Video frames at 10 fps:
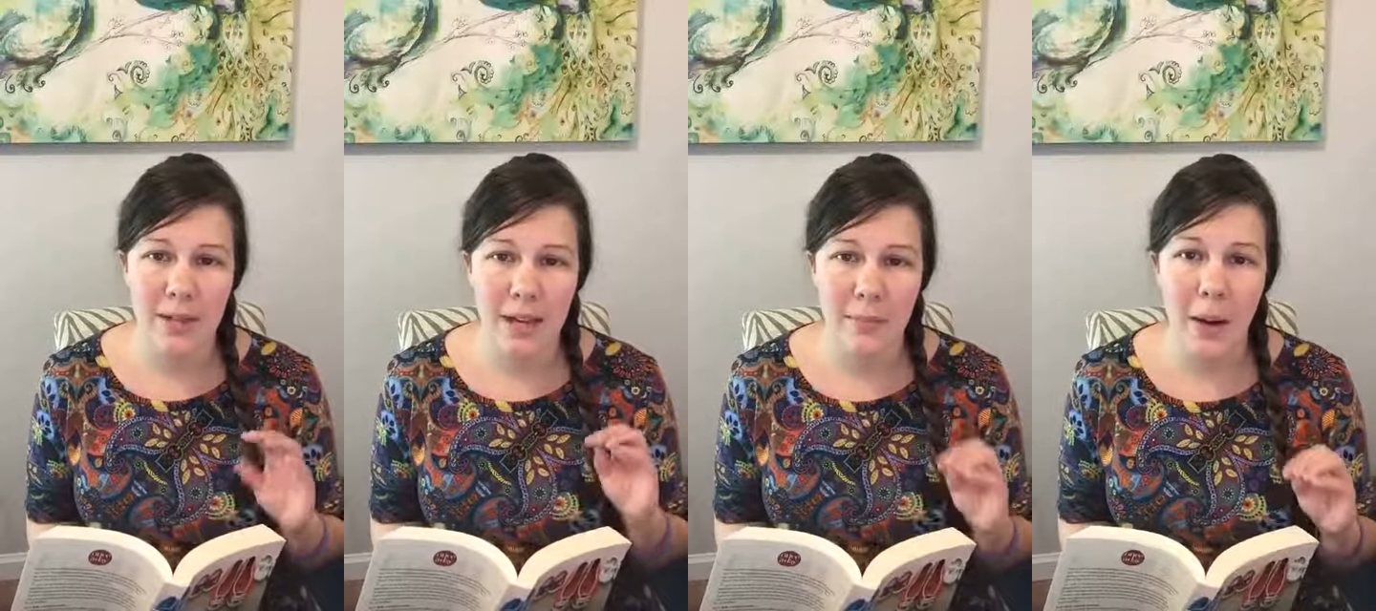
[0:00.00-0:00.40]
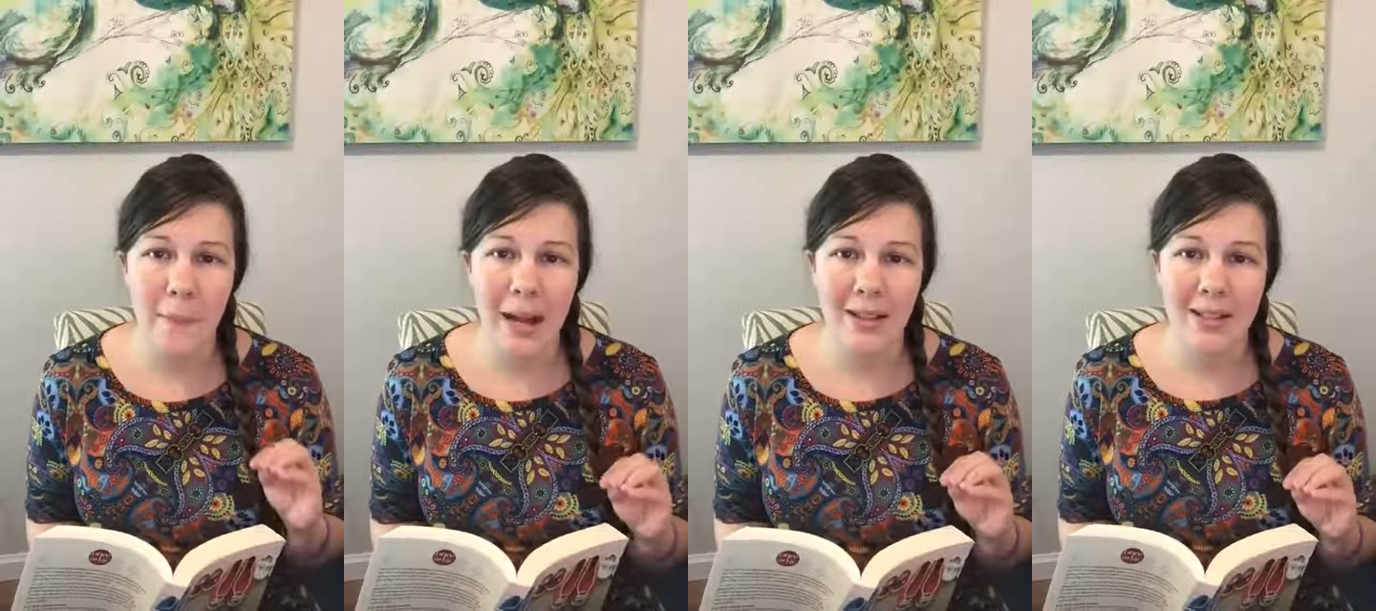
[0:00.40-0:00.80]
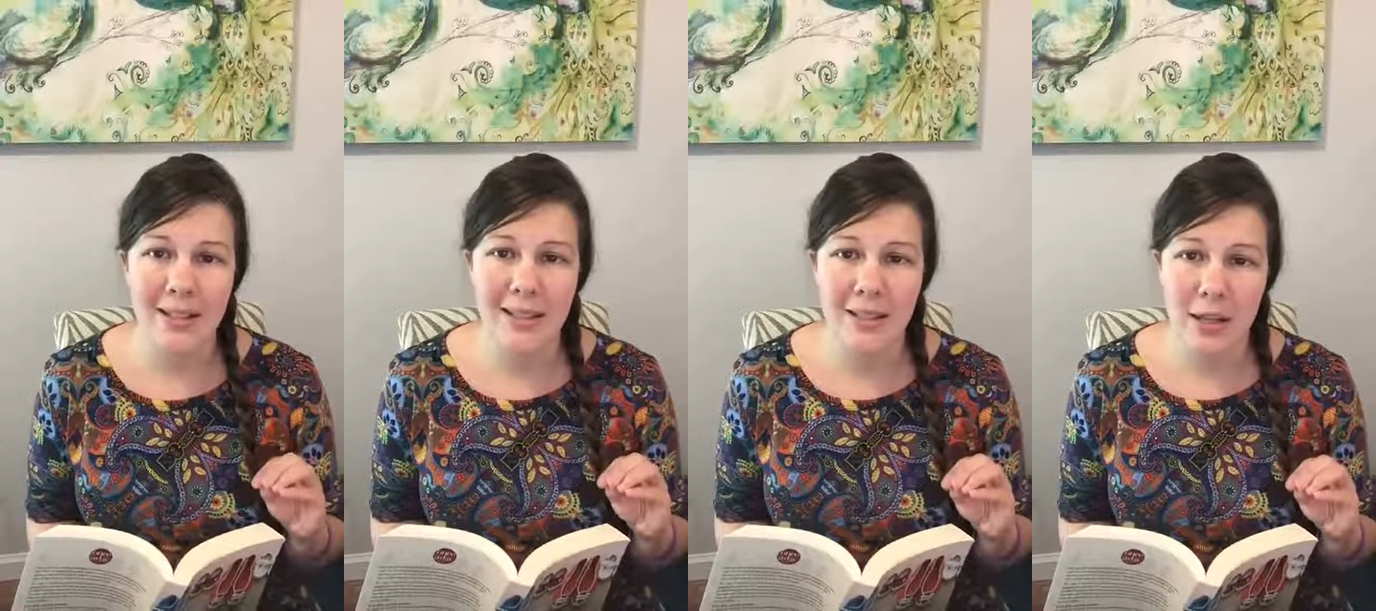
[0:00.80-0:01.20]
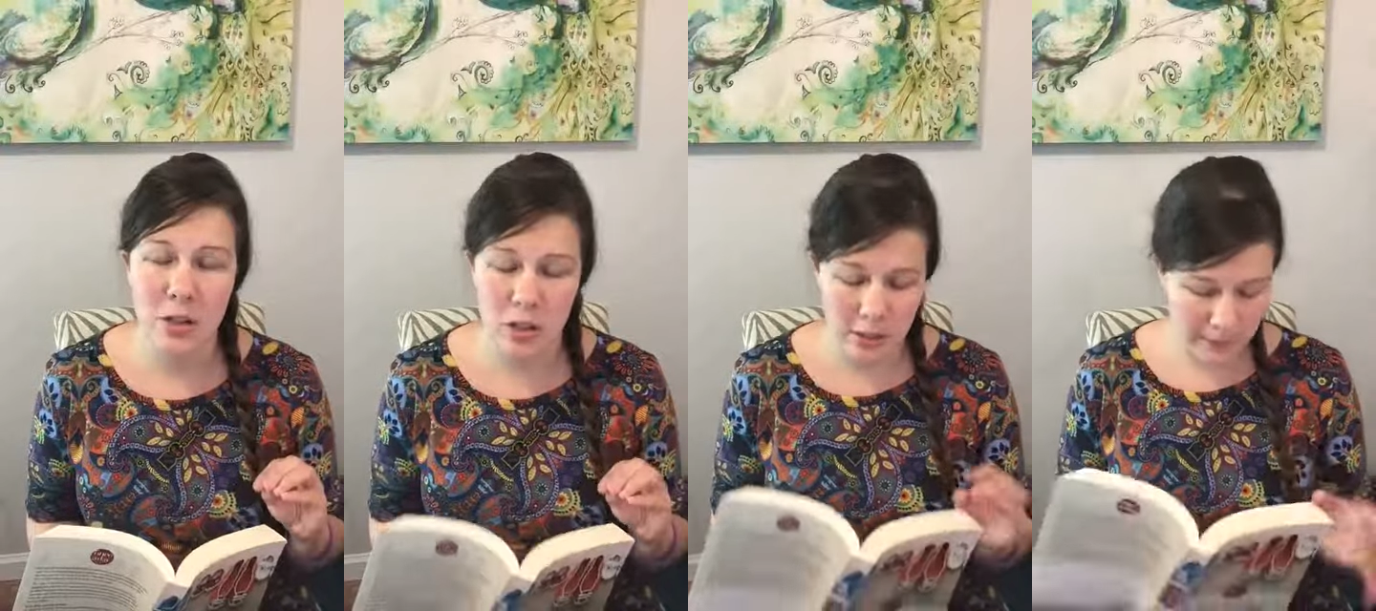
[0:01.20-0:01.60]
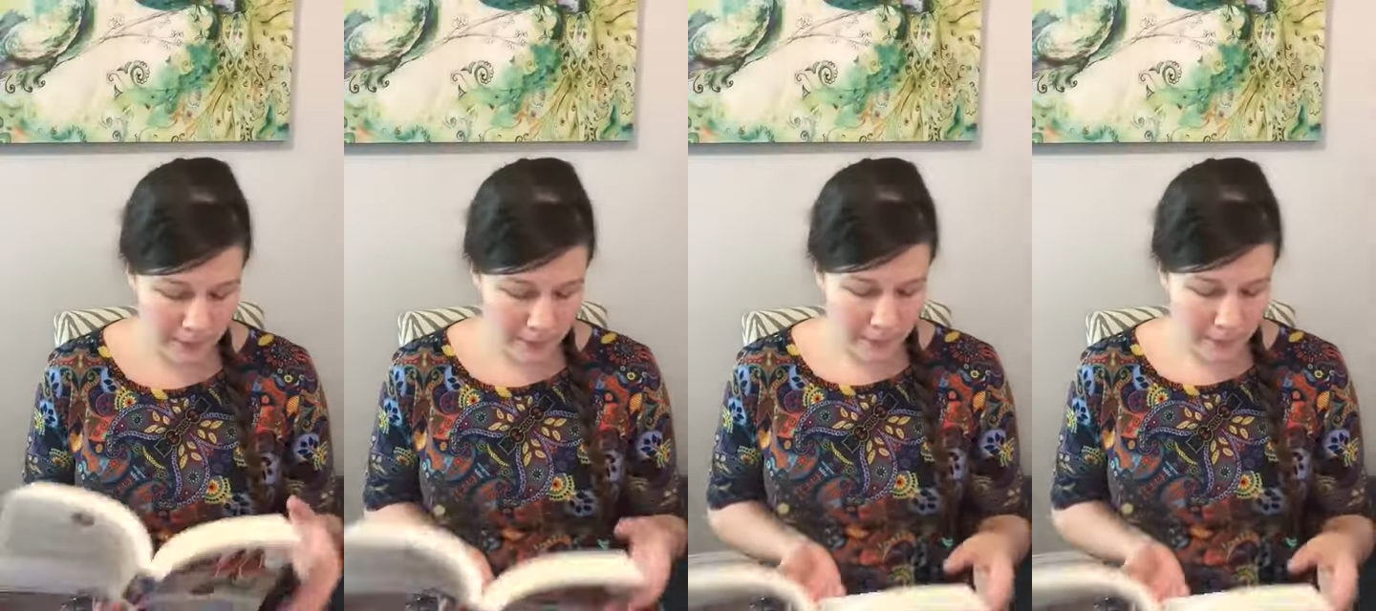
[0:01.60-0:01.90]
today, about balancing tension.